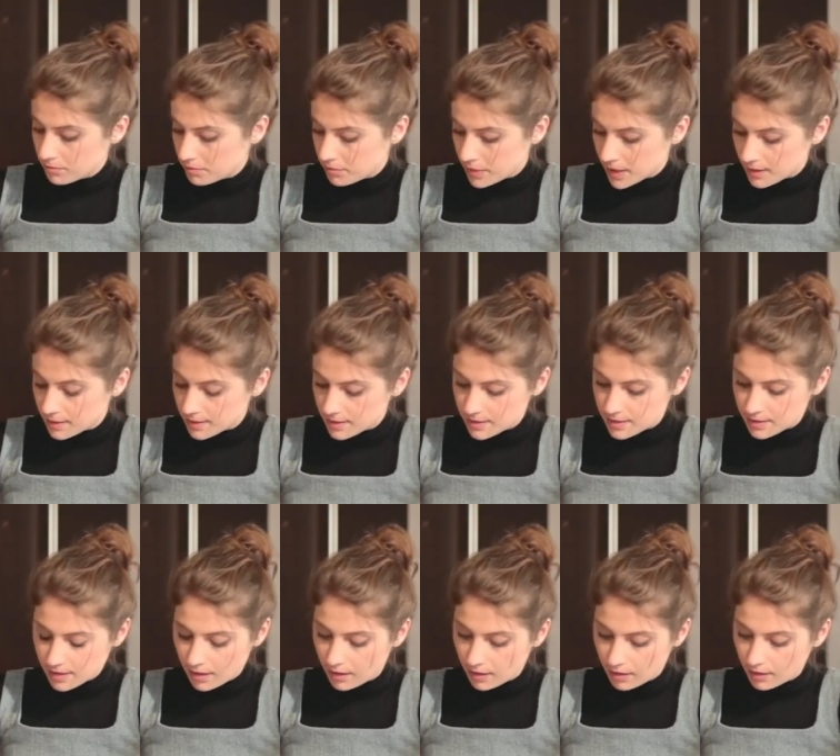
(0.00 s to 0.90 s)
But
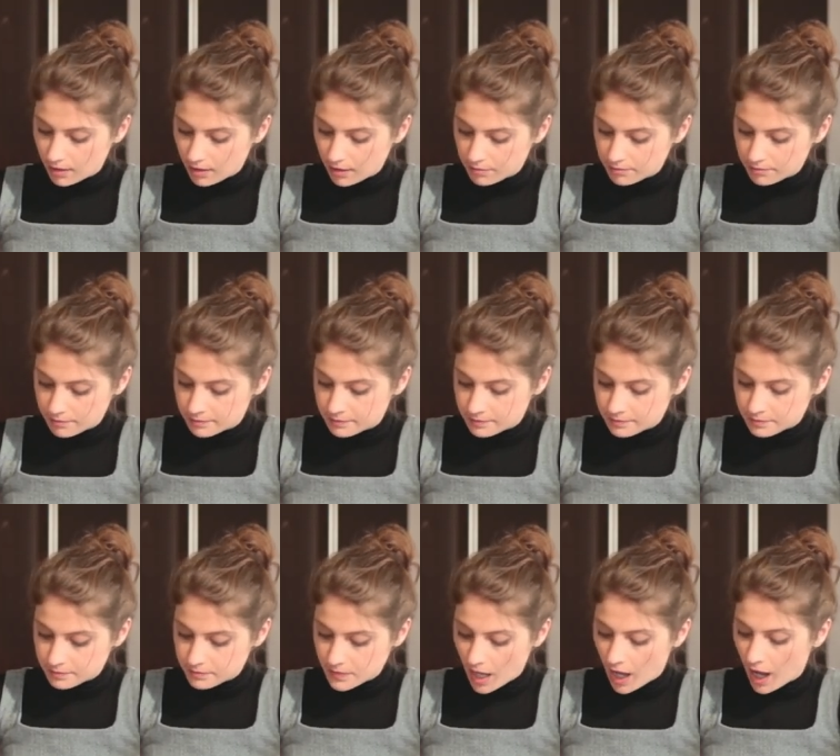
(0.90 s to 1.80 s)
uh,
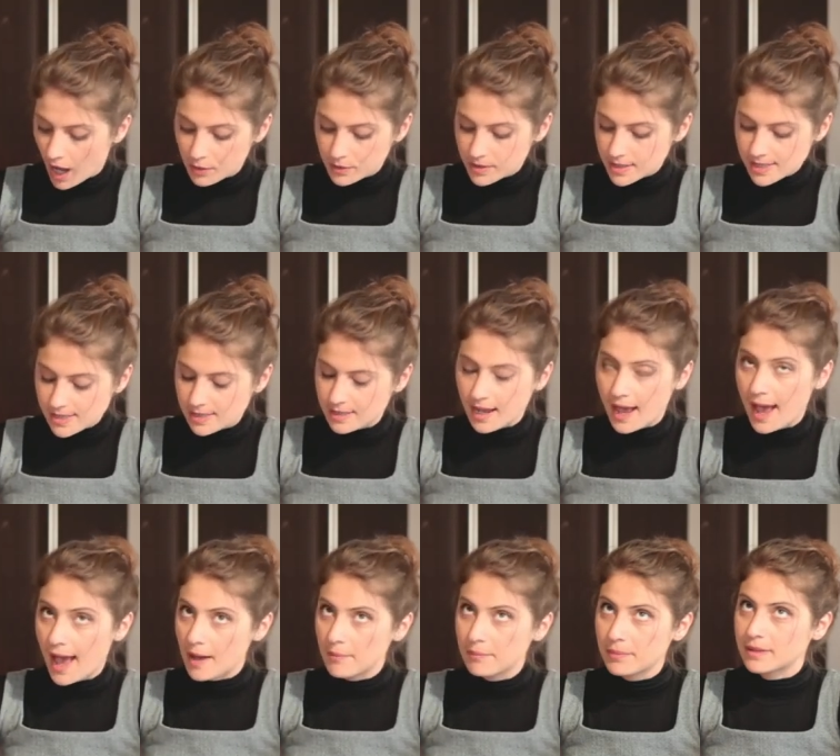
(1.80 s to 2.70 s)
how does it
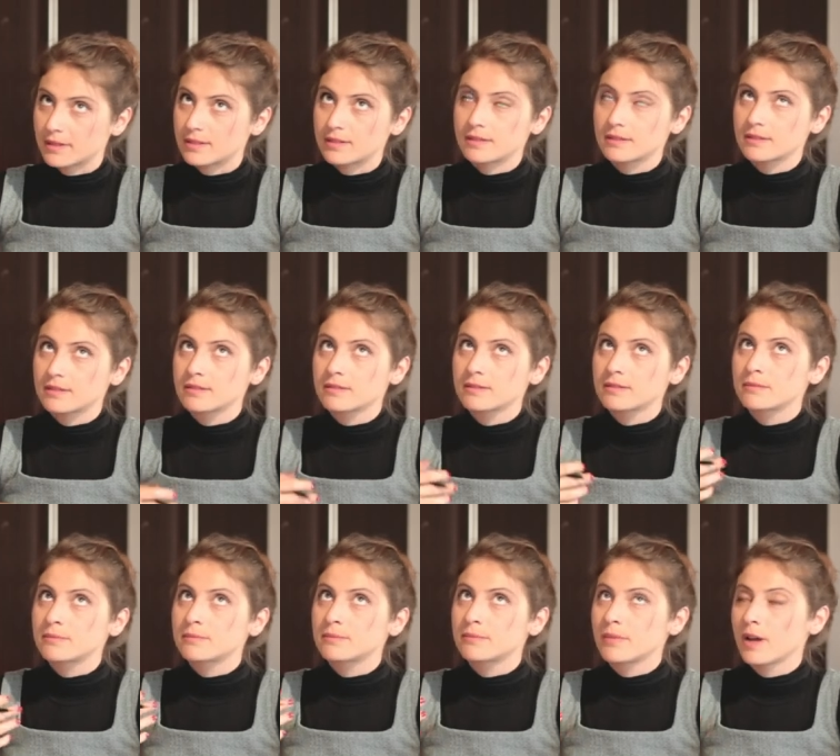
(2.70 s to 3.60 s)
happen?
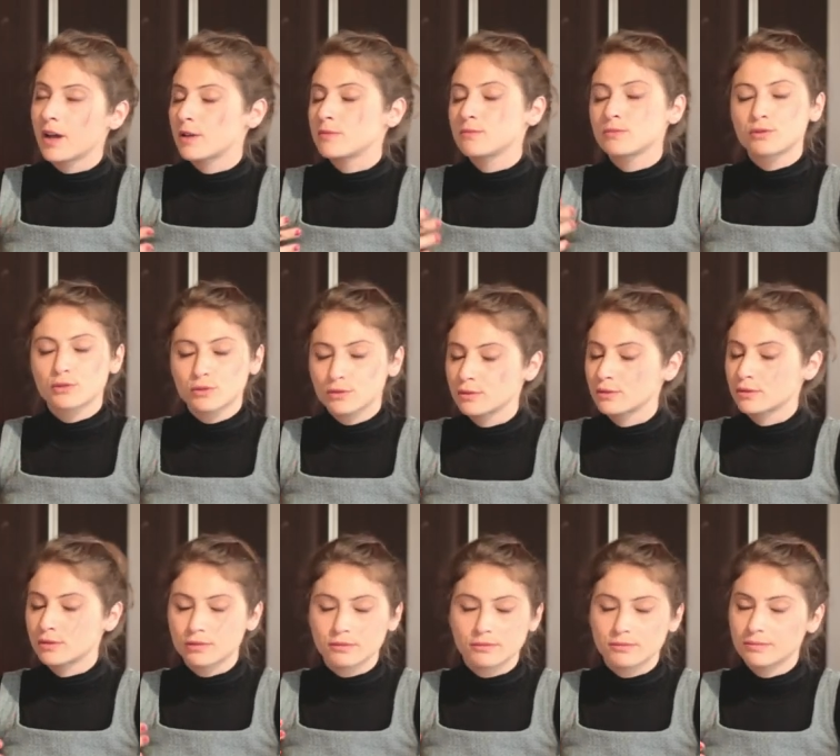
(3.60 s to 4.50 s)
I'm
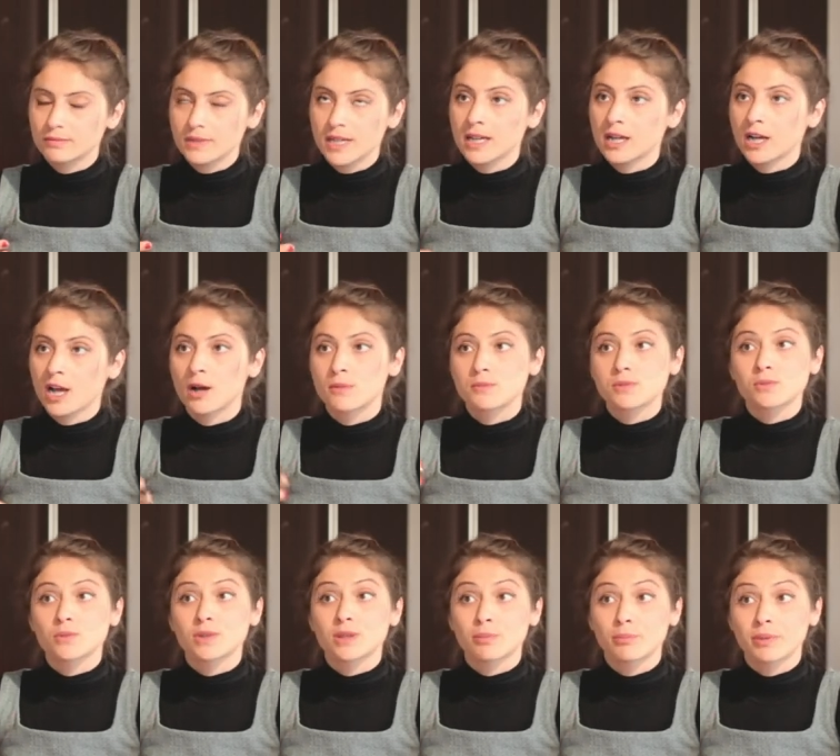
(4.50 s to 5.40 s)
sure it
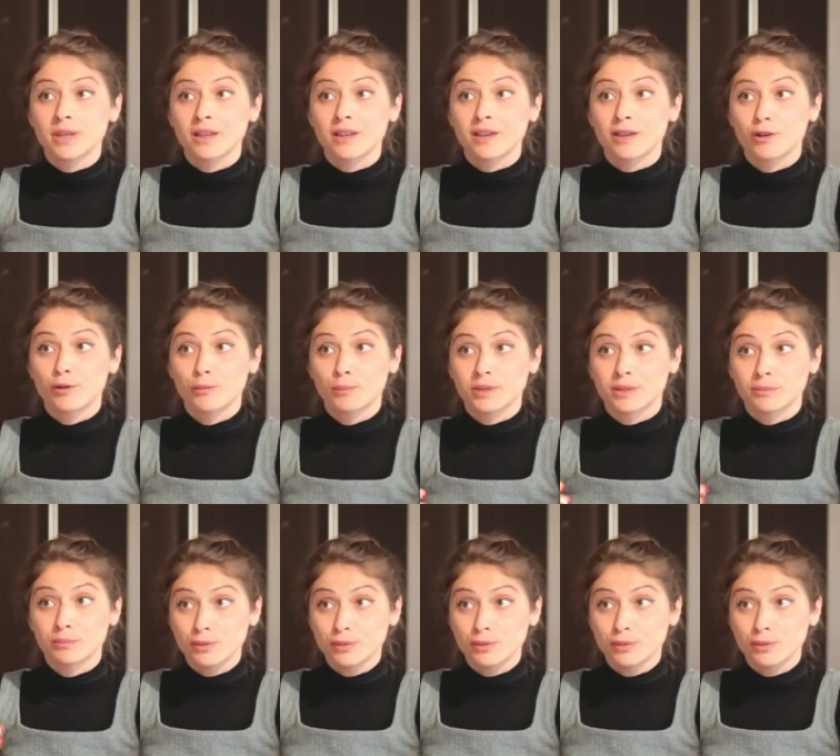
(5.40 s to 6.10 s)
comes with being an open